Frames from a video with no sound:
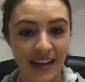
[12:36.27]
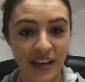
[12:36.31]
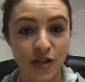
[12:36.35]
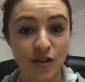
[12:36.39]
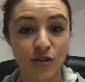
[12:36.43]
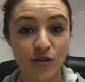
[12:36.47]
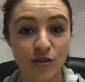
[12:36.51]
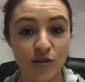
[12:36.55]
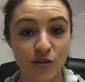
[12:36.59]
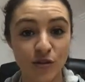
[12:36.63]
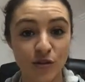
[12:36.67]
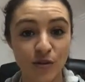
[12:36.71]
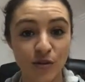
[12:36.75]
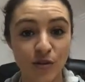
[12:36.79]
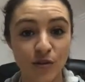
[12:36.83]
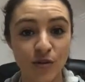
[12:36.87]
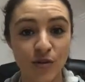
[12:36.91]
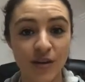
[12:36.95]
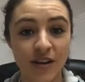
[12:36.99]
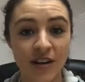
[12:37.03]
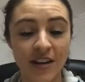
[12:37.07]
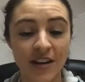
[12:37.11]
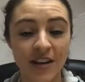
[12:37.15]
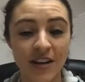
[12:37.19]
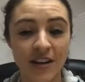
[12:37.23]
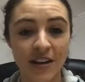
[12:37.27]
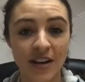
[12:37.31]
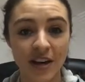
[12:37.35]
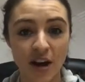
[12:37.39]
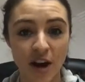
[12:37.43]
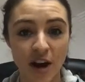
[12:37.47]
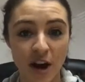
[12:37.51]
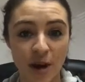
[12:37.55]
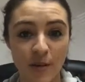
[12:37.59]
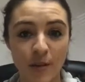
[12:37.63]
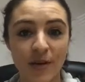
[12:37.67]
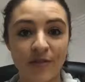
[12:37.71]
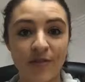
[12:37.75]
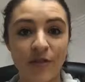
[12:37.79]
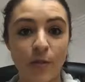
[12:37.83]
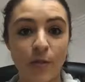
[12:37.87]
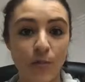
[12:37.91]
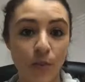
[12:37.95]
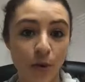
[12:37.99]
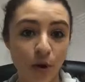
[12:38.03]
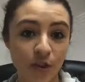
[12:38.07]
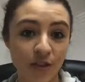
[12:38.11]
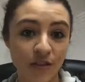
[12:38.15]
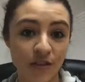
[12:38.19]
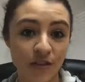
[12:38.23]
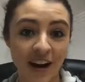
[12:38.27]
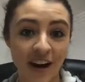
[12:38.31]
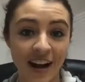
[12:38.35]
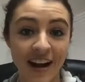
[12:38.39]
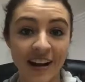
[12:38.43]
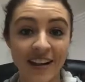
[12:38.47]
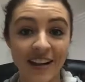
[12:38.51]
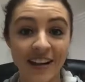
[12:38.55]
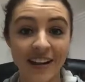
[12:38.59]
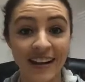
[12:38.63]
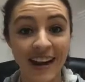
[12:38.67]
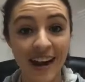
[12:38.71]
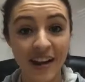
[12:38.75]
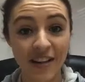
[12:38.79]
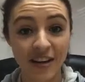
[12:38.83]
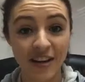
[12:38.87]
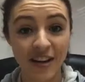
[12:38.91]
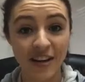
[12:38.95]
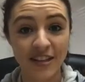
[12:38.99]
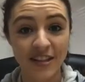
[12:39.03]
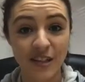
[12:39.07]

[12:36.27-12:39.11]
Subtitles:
can you do the carbon from both of our hair together?